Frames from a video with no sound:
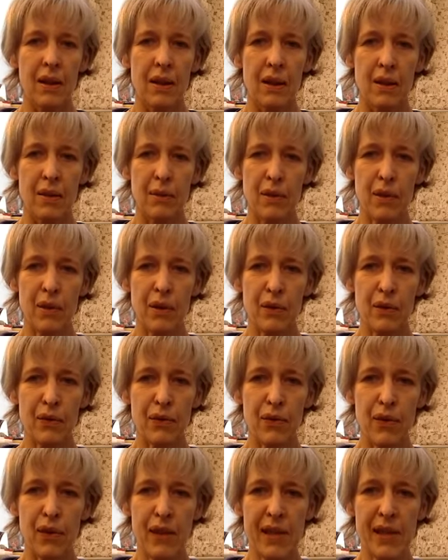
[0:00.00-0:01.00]
I'm not
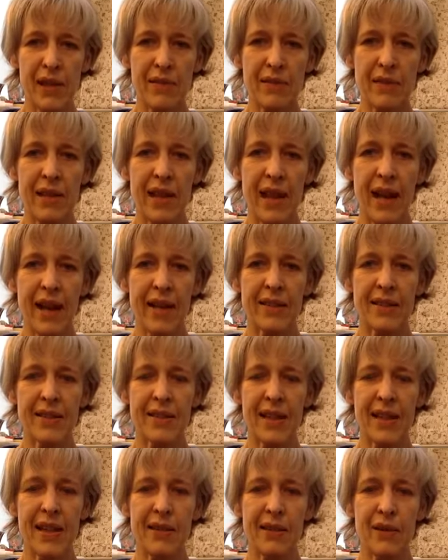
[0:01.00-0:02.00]
fully
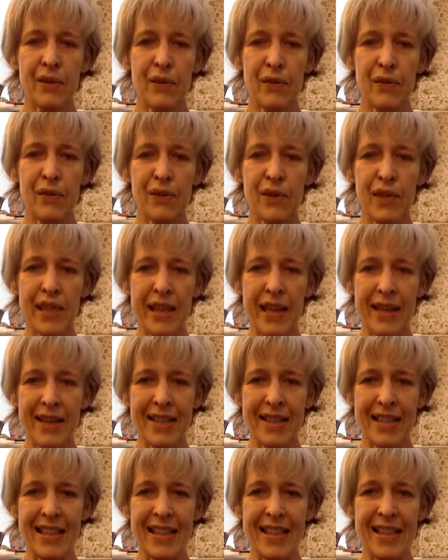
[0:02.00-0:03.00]
relaxed yet, not fully
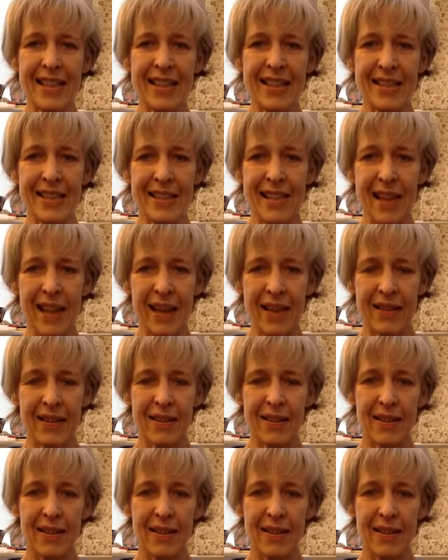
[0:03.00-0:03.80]
at ease yet.